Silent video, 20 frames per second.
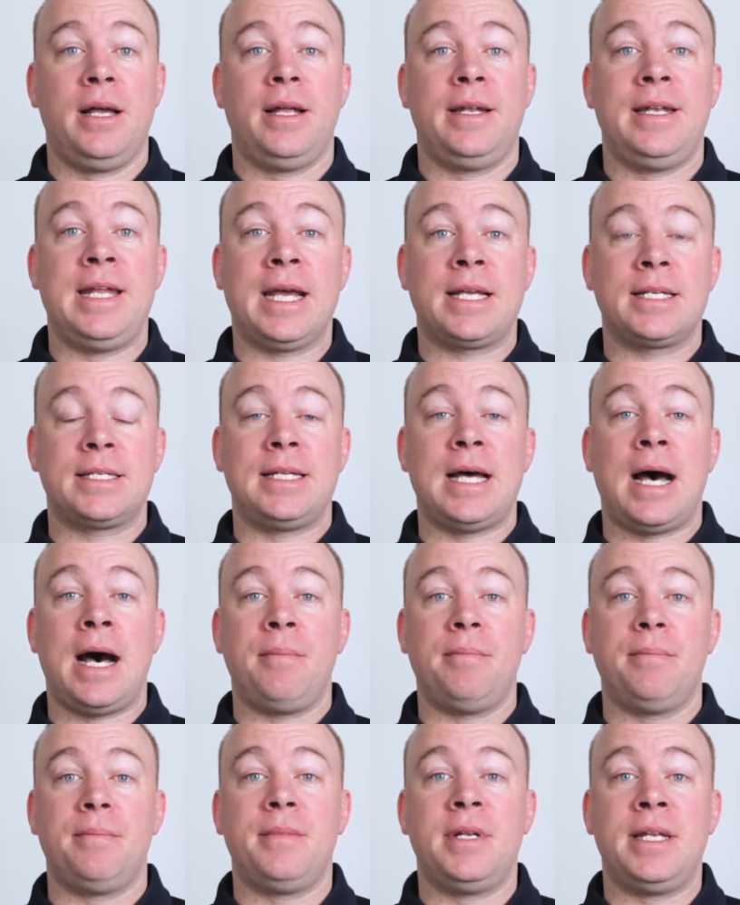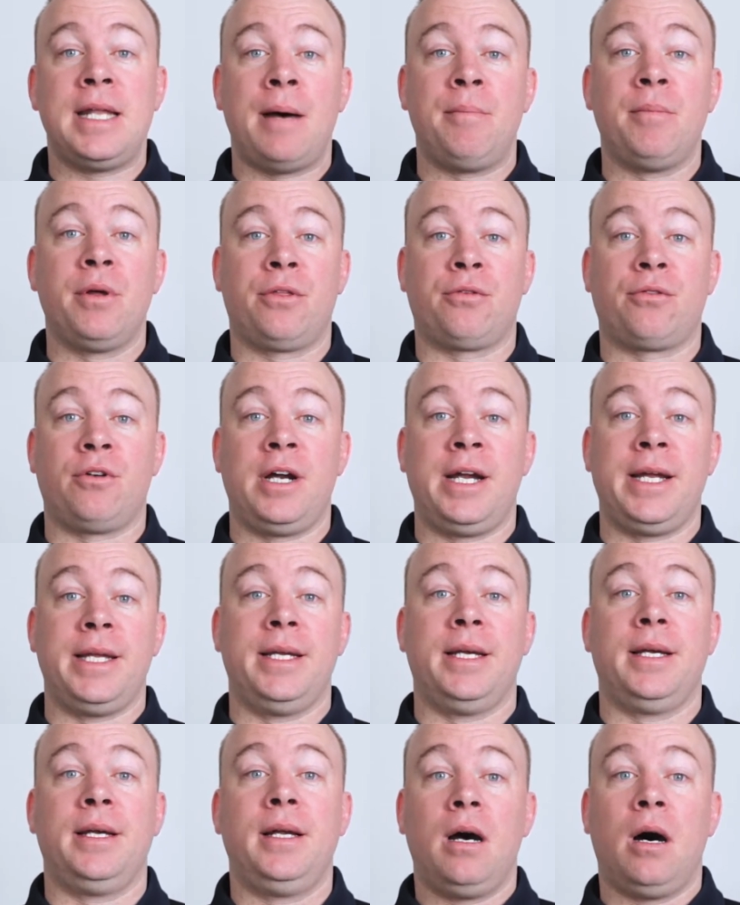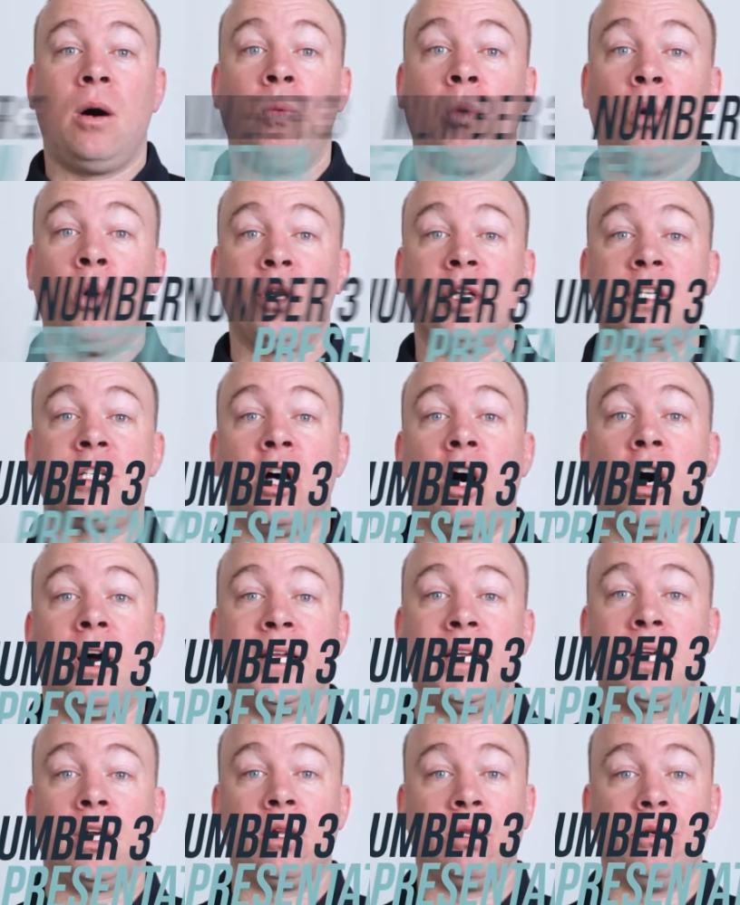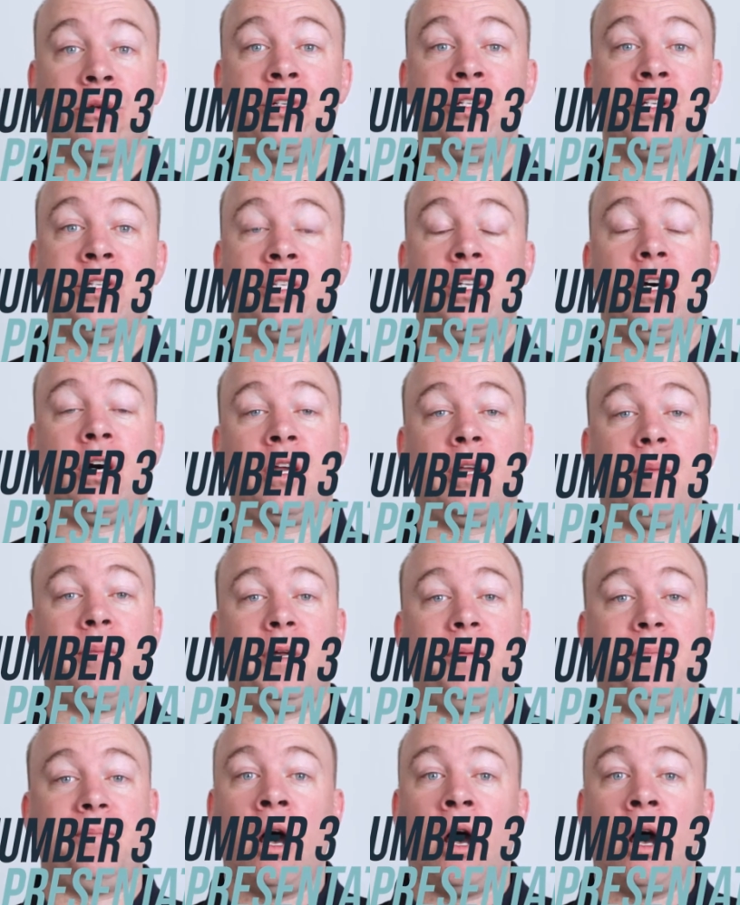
Next up, number 3, a watertight inclusions document.